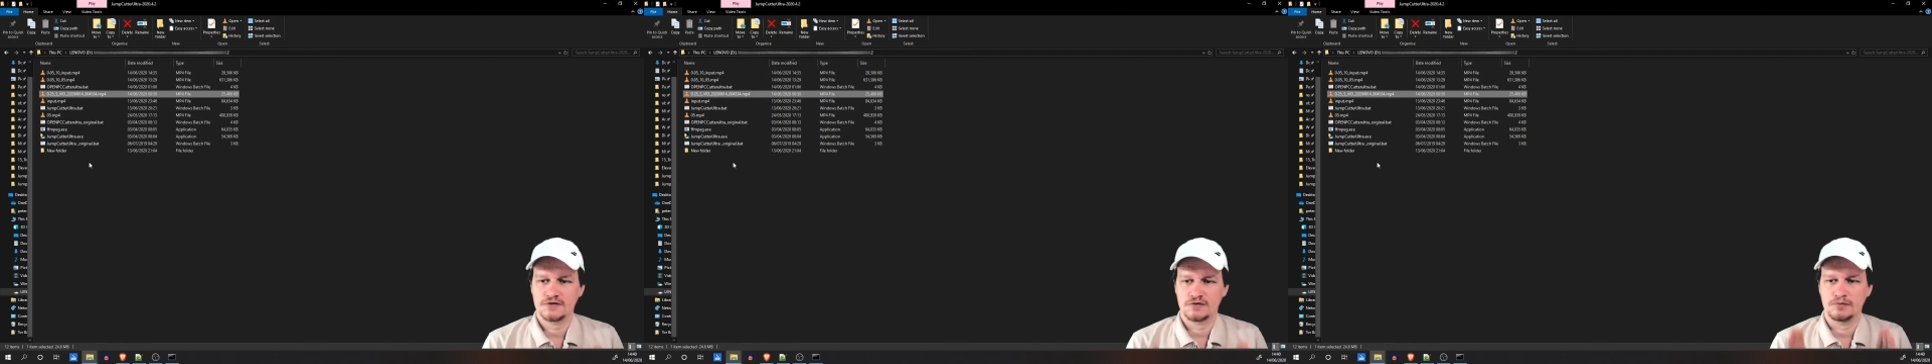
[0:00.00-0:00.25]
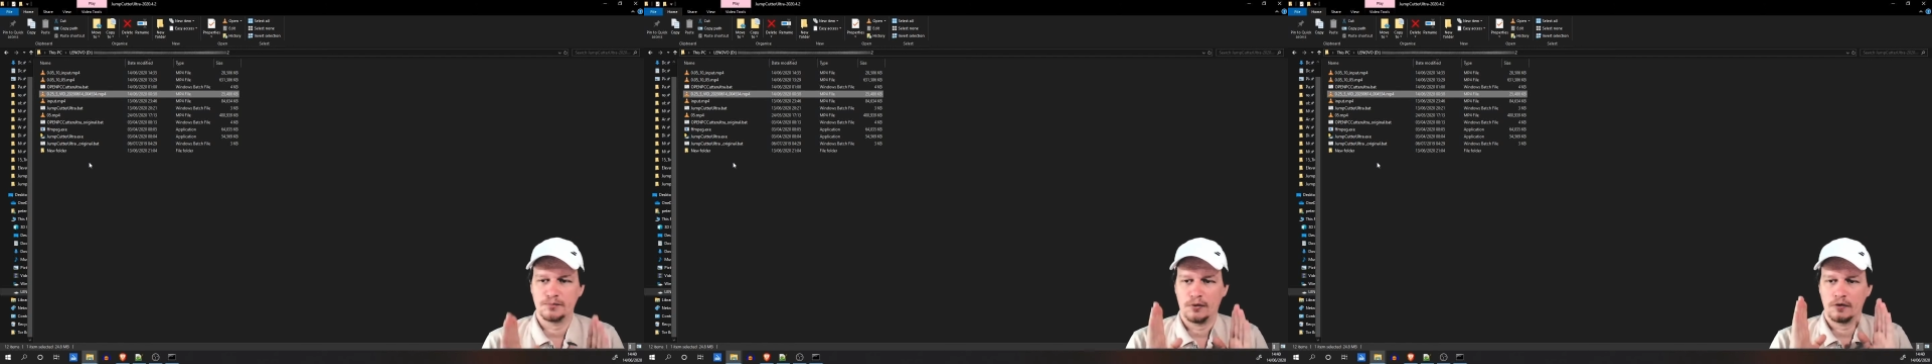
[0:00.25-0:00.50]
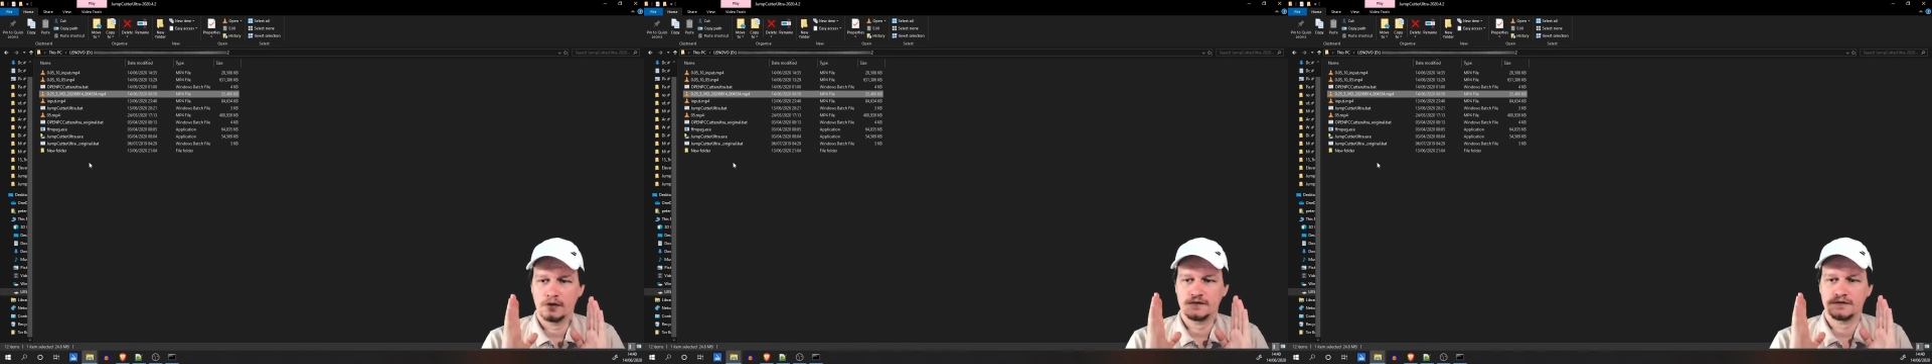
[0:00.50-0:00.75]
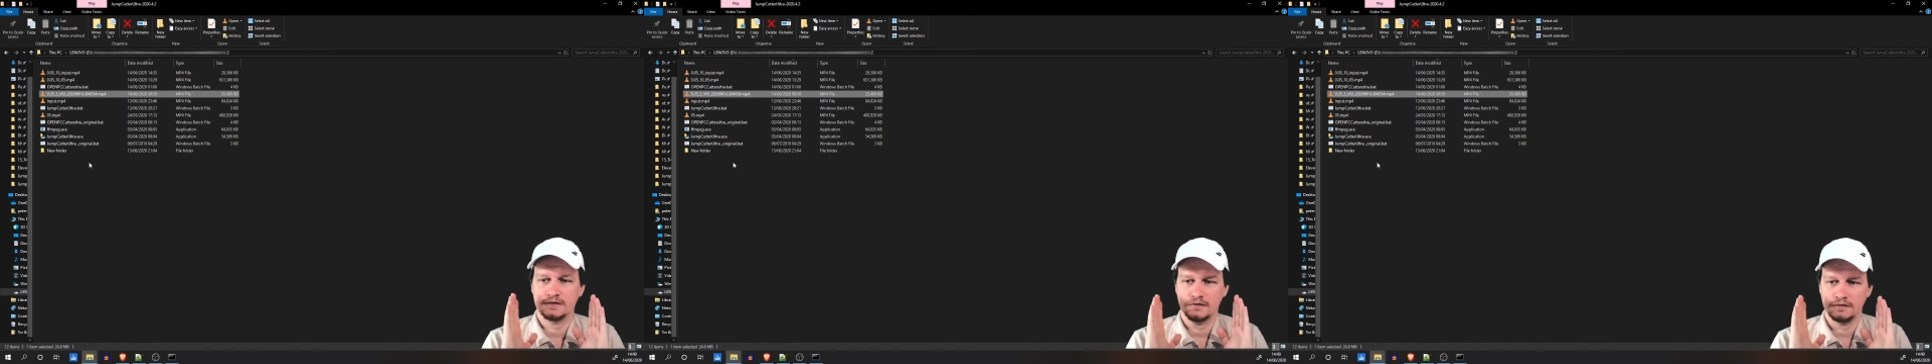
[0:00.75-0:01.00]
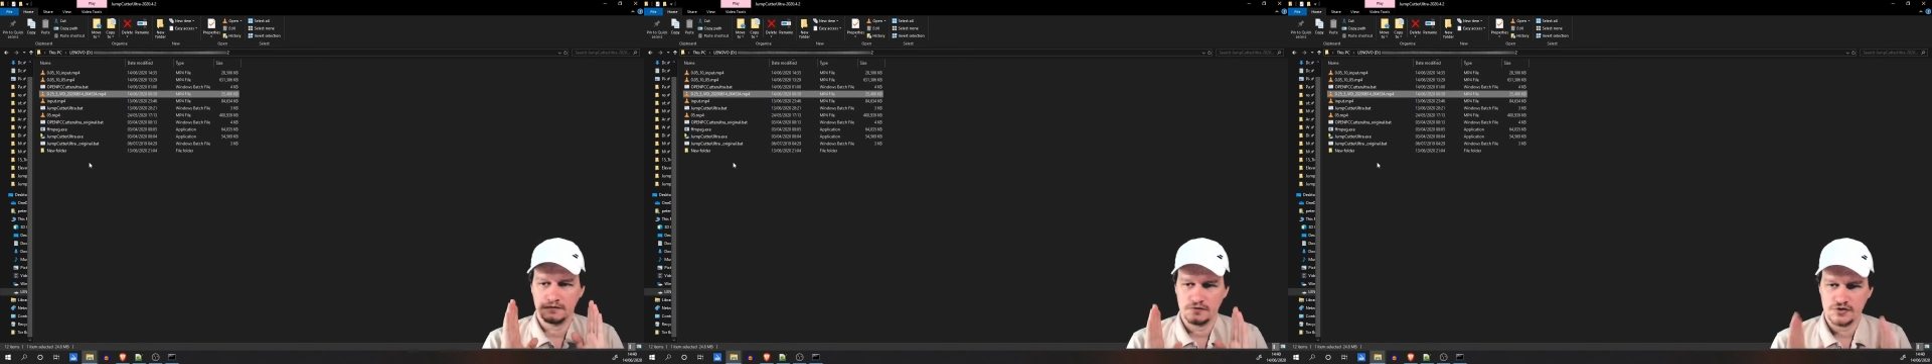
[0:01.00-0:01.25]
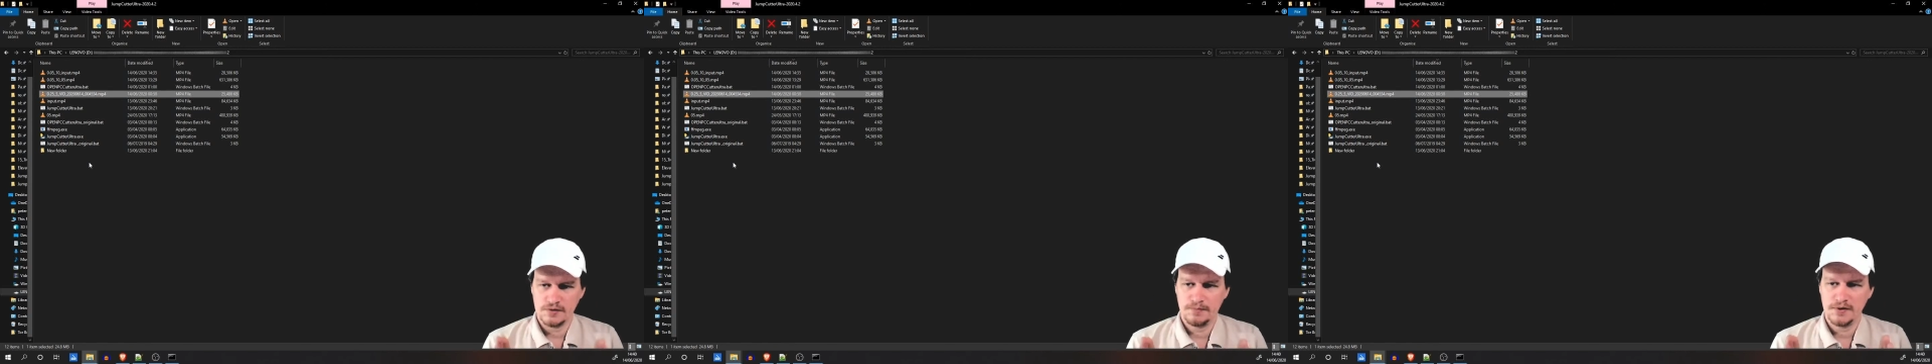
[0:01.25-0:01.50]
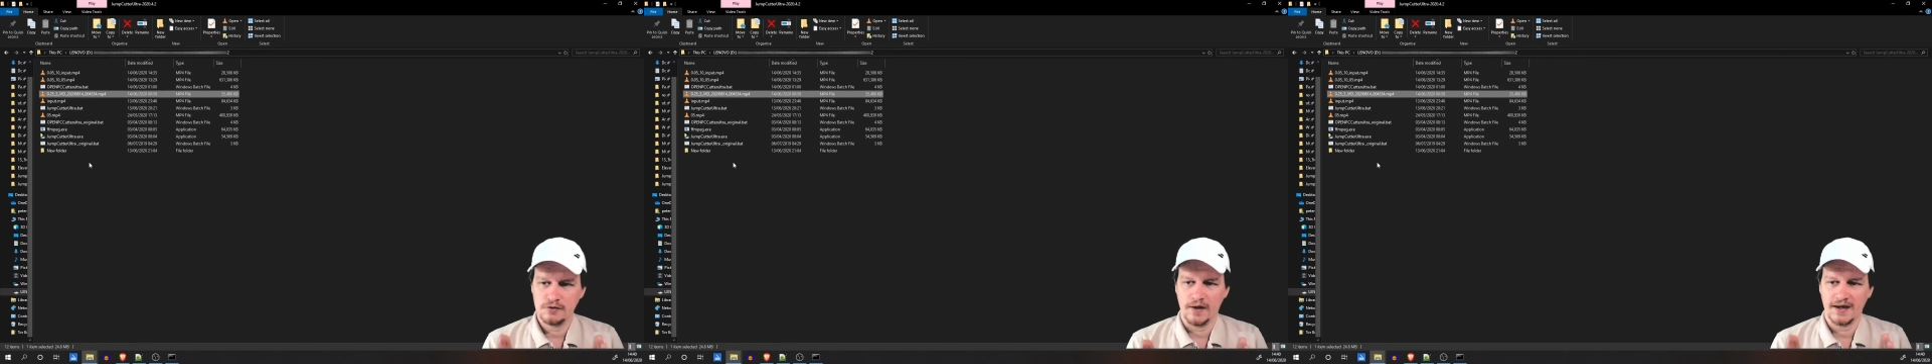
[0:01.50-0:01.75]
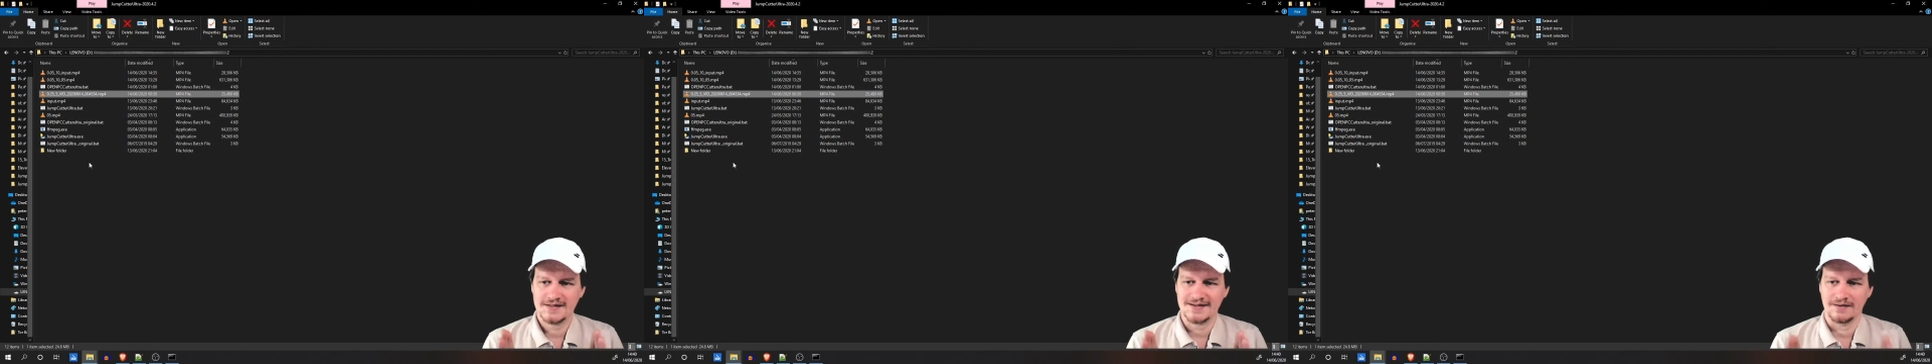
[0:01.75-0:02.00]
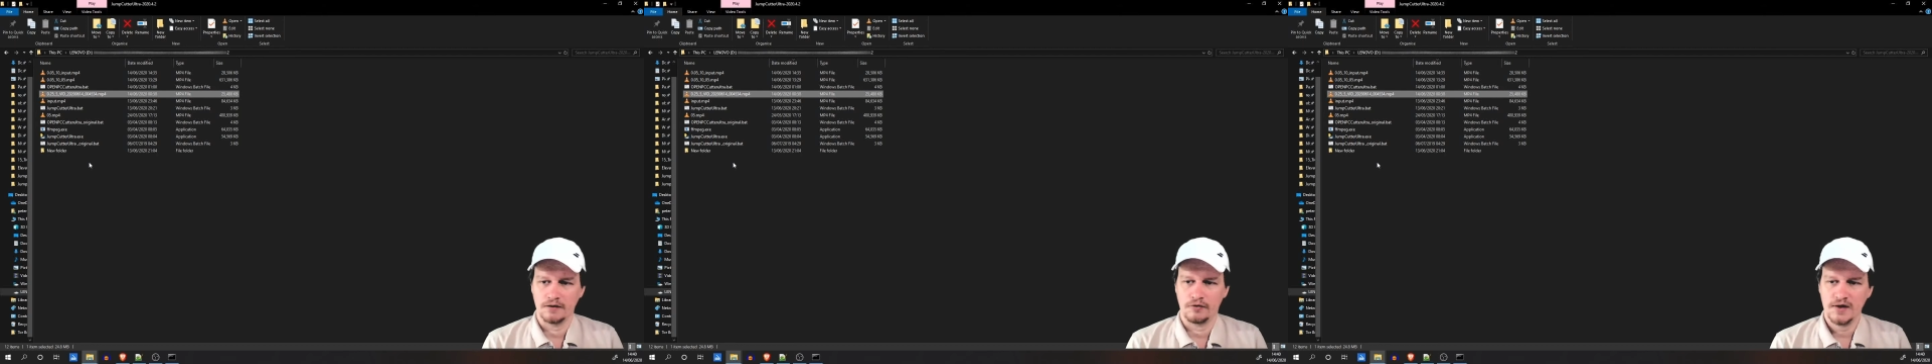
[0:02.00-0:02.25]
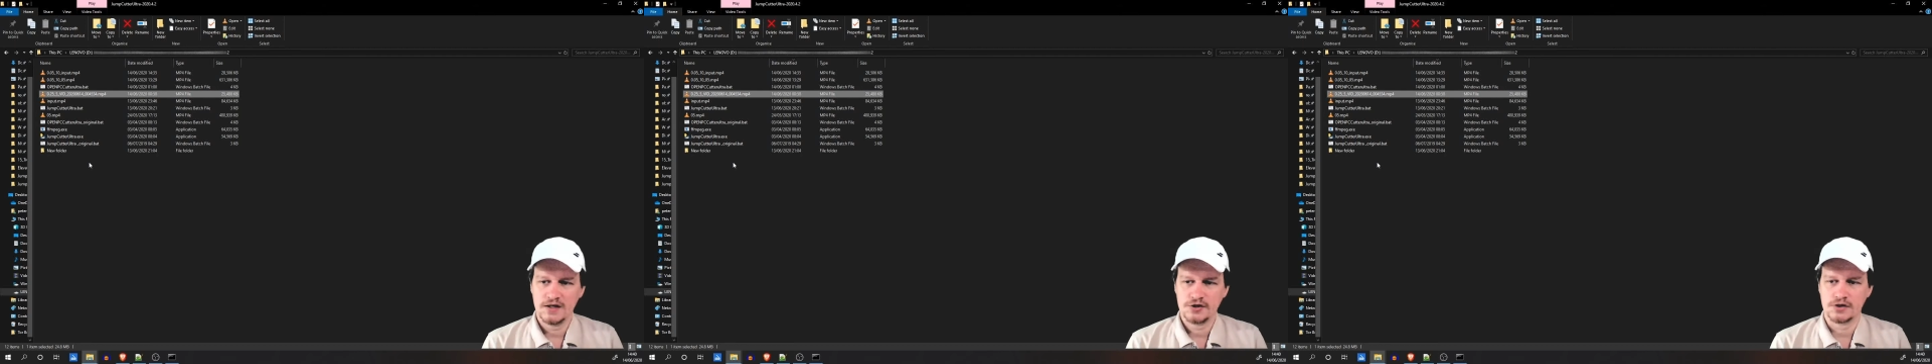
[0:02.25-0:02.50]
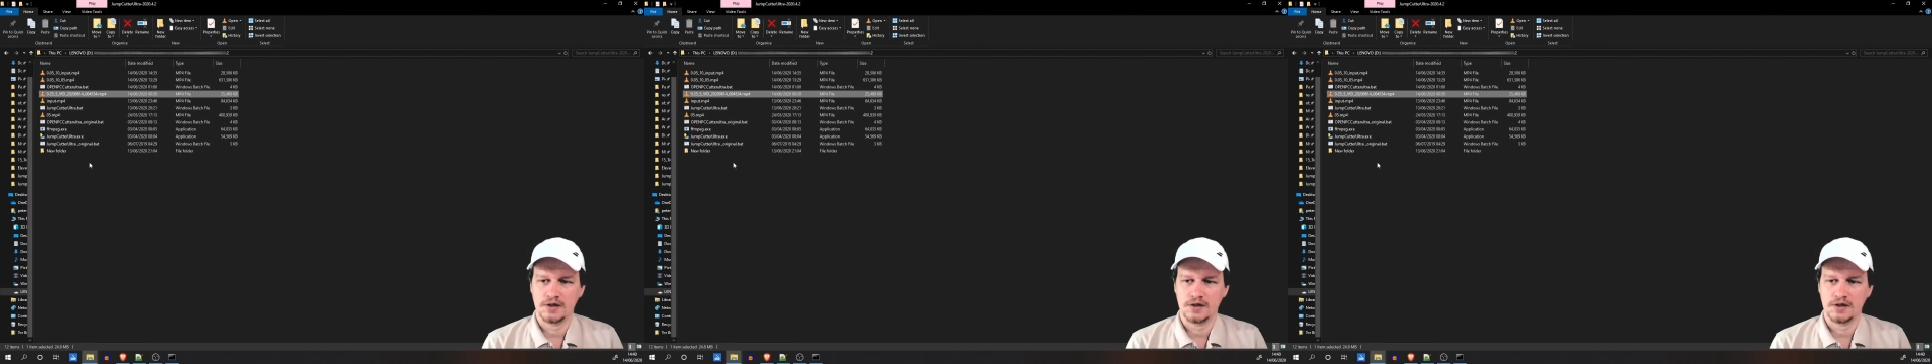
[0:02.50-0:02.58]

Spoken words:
support GPU acceleration,